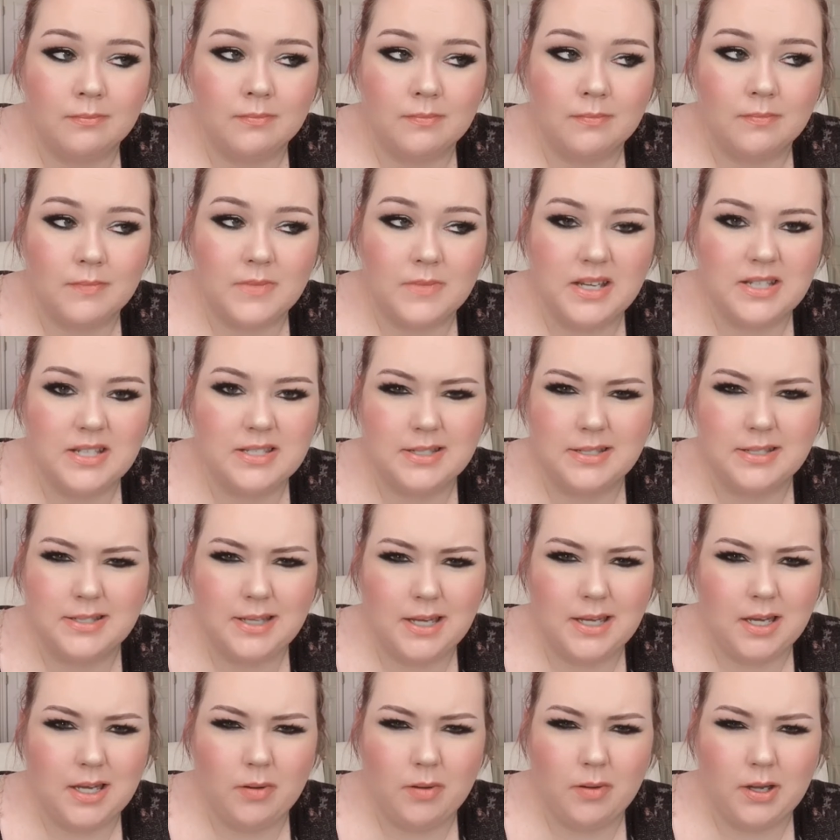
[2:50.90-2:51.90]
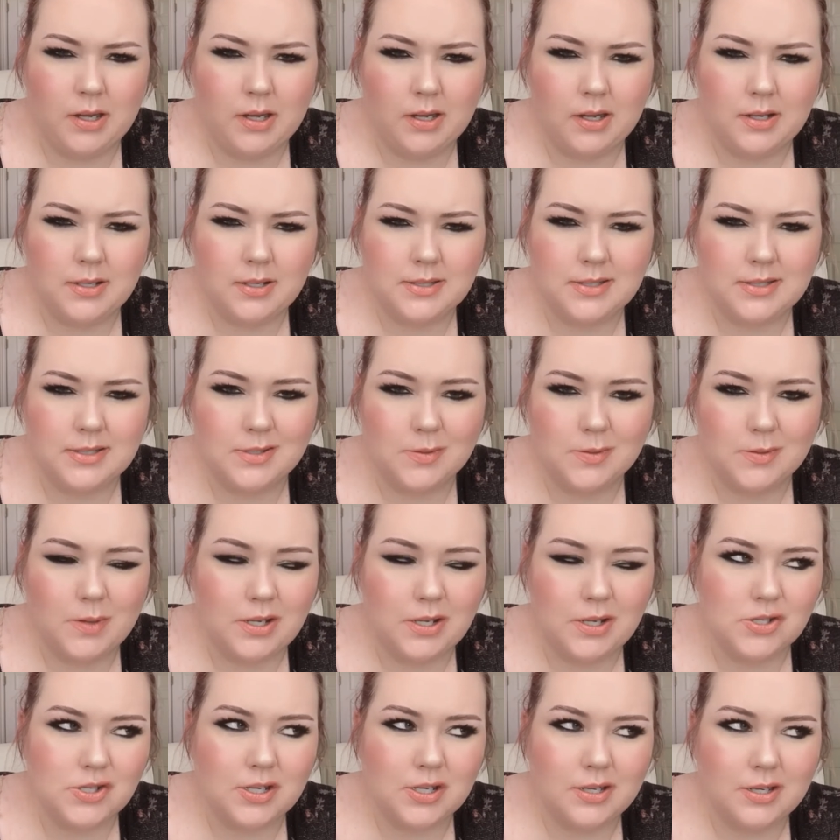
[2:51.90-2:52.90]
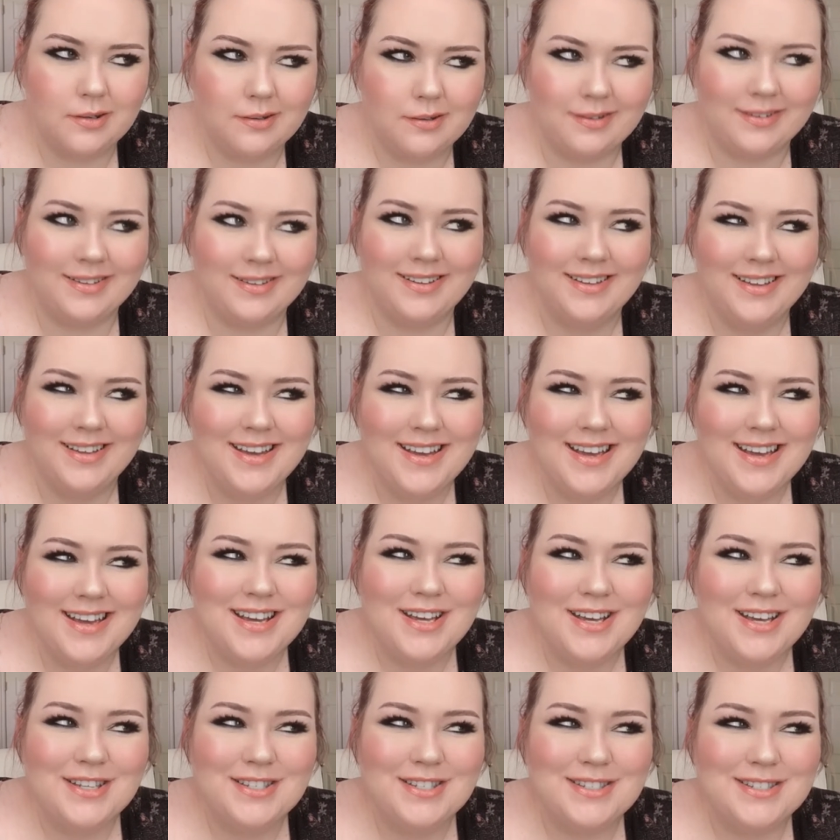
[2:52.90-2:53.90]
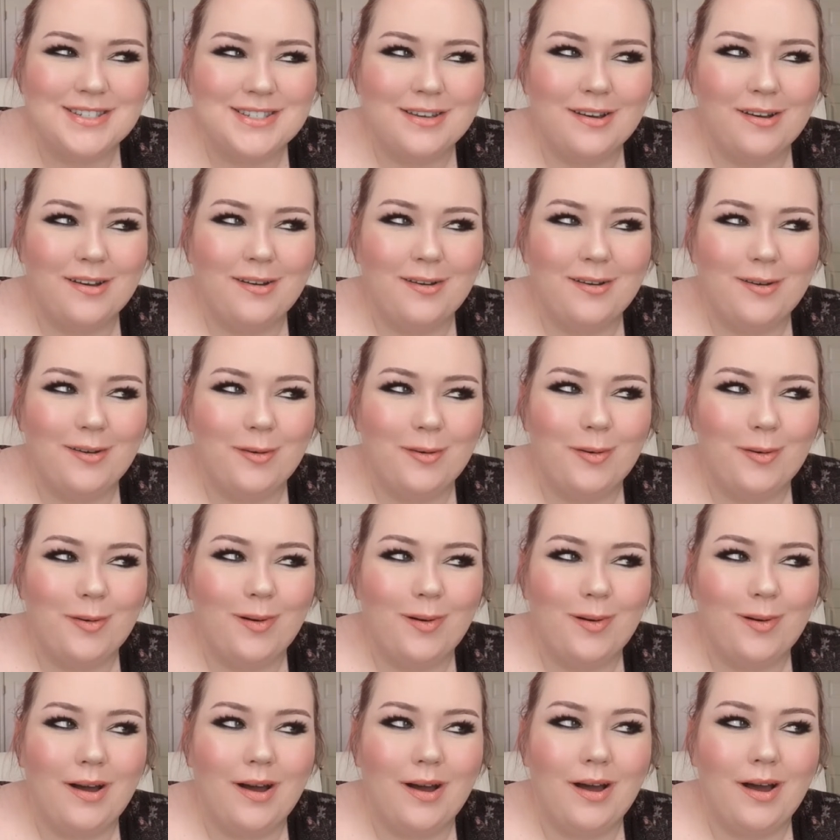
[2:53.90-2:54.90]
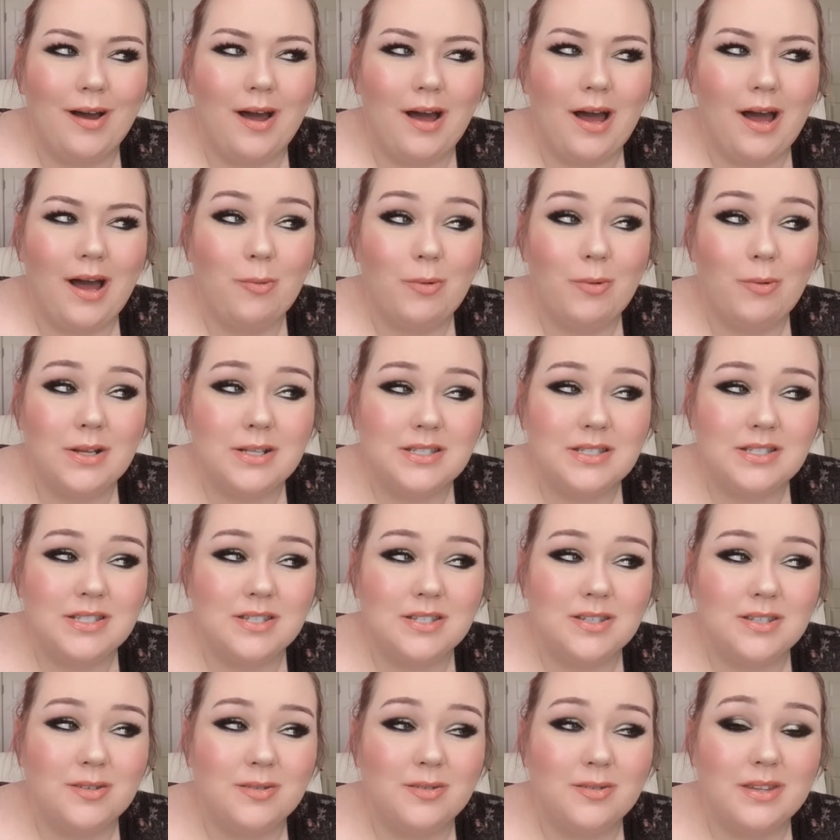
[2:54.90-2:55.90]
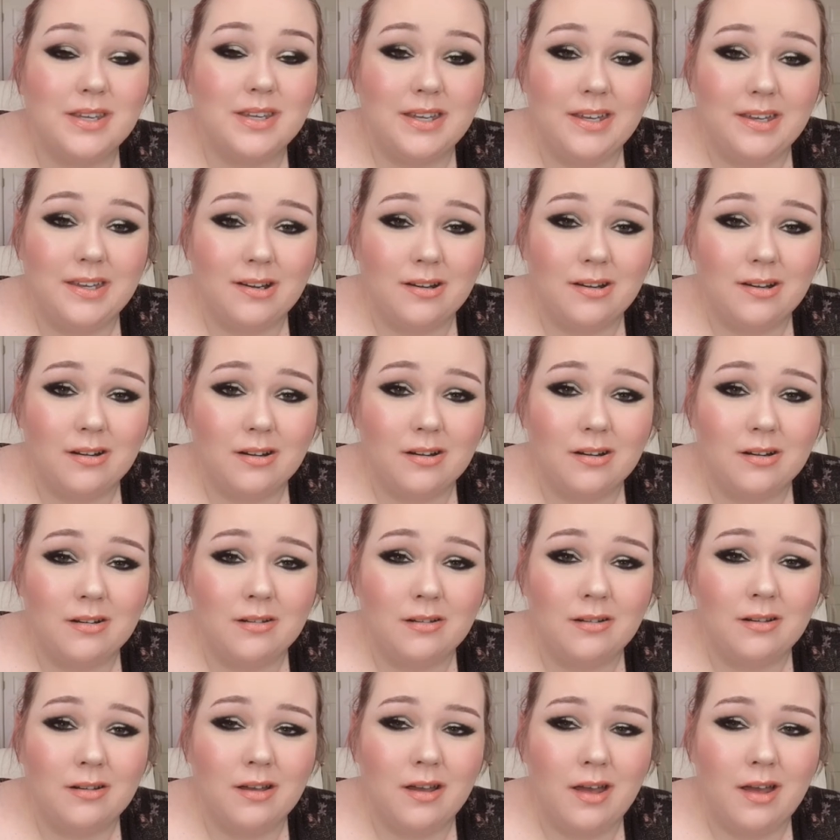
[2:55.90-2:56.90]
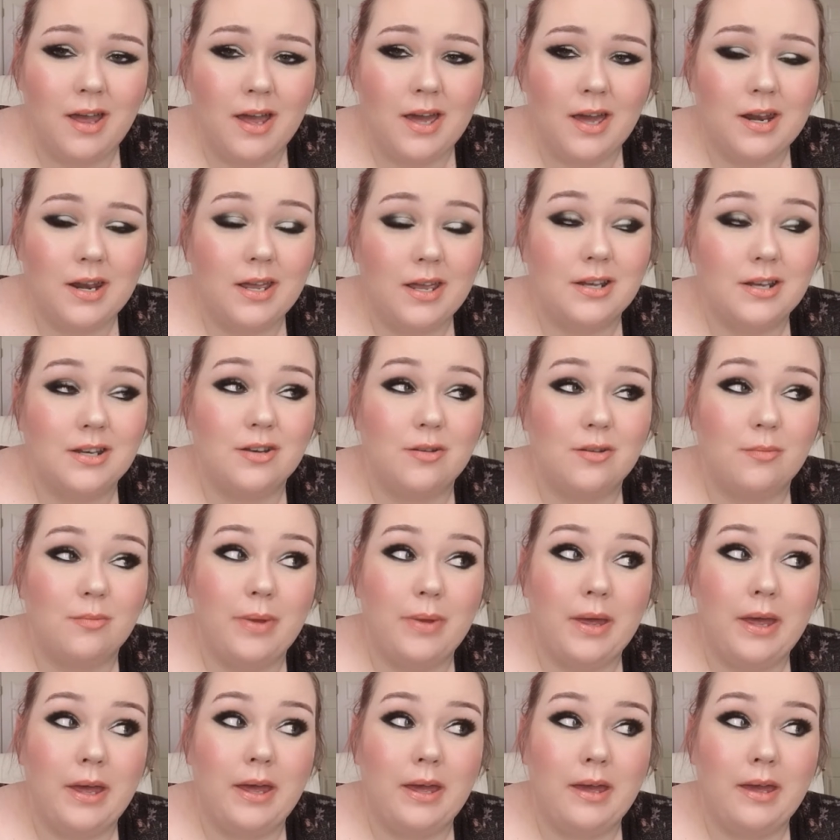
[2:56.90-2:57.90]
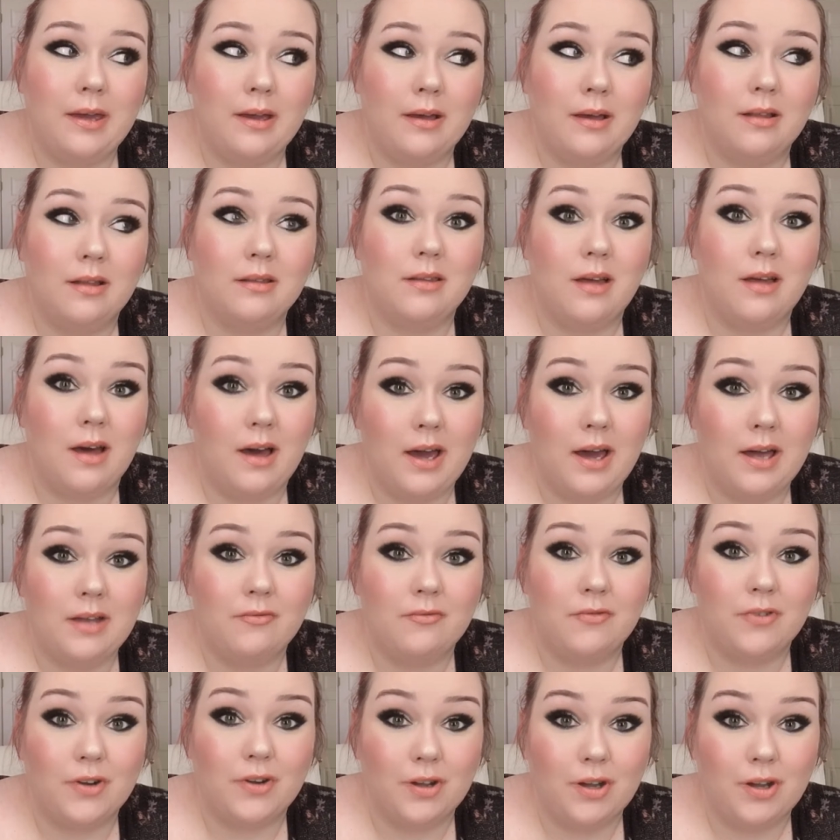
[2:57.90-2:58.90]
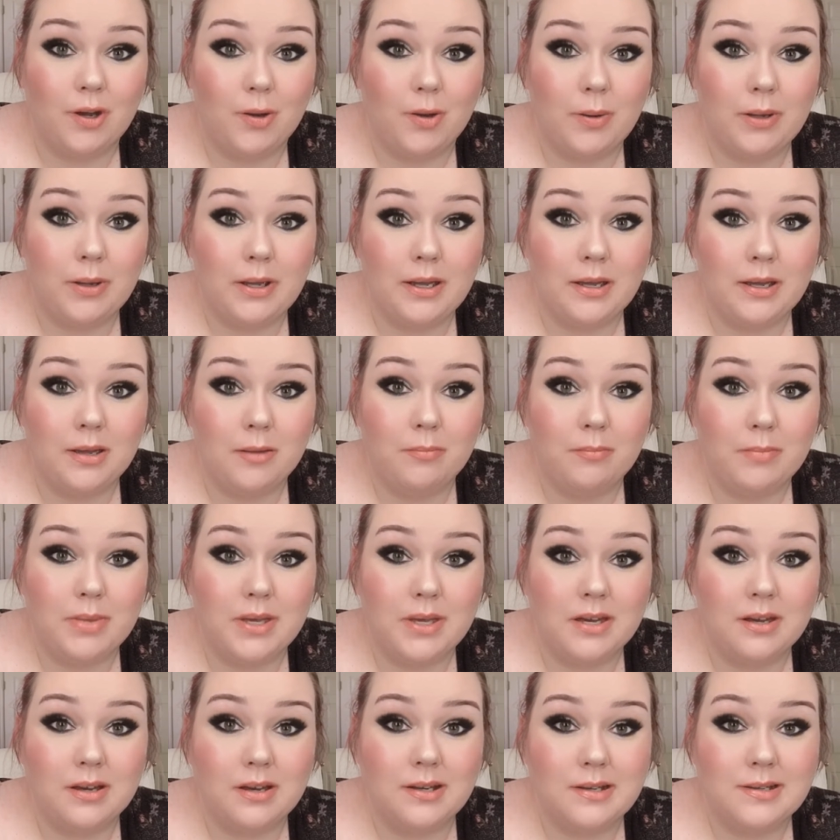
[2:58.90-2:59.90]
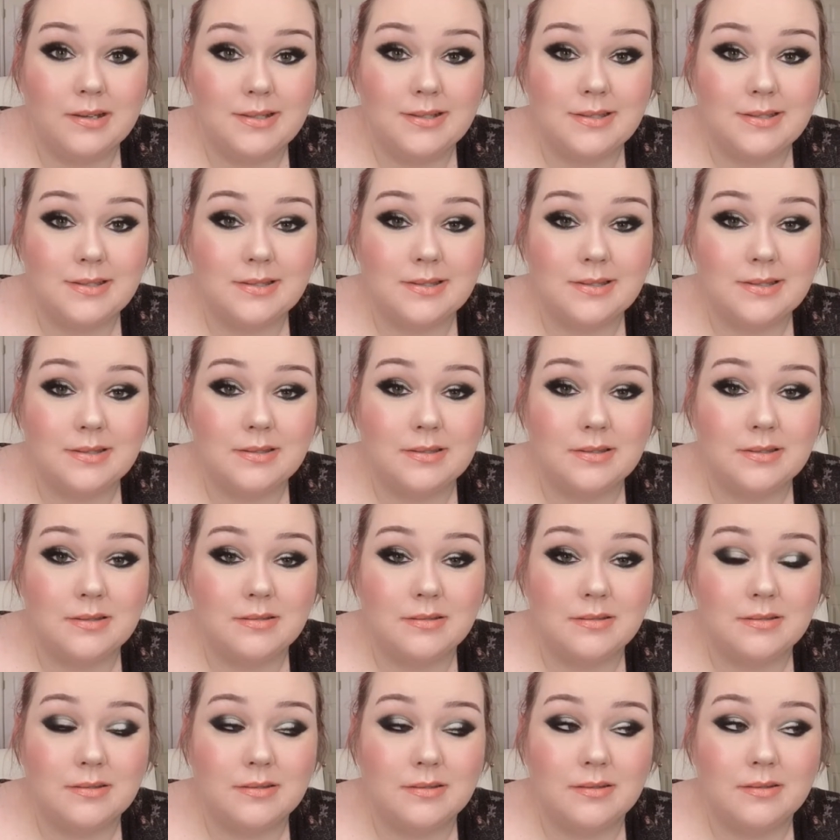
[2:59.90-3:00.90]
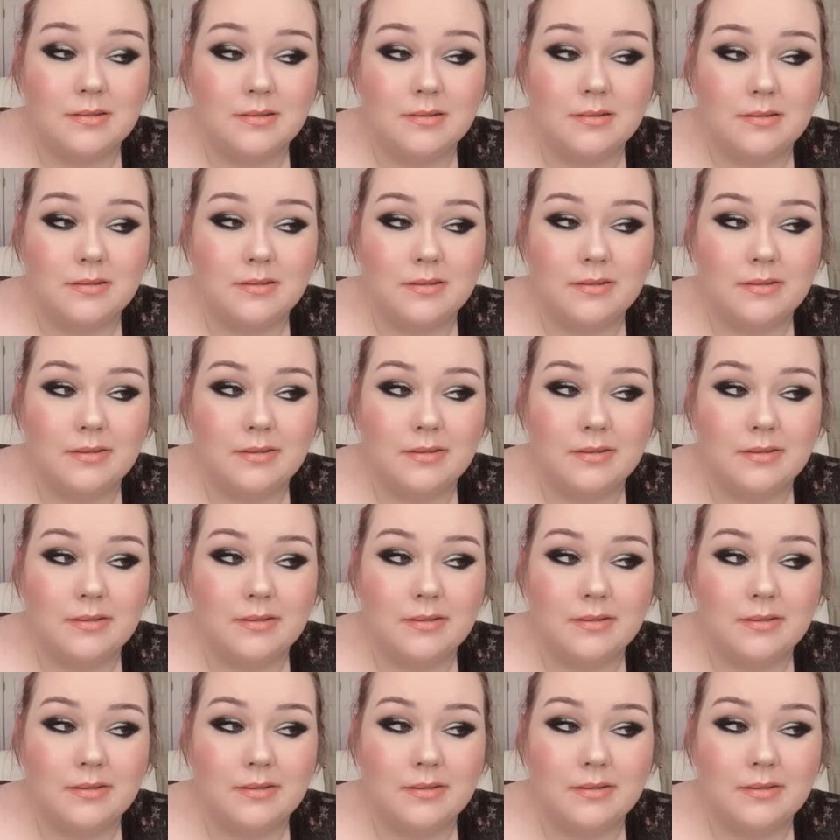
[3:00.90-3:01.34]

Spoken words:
It's a TMI kind of situation. So I went to the ER and I ended up paying a lot for going because they